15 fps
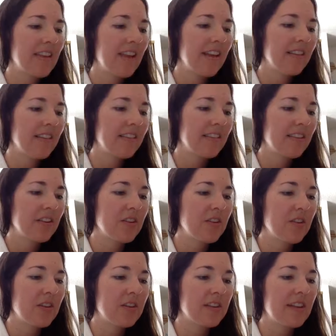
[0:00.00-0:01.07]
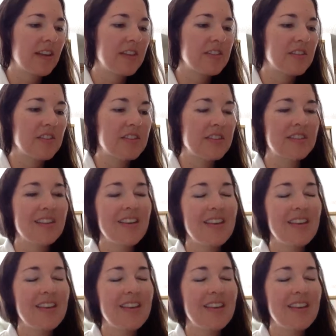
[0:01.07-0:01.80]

Okay, cool. Yeah, so I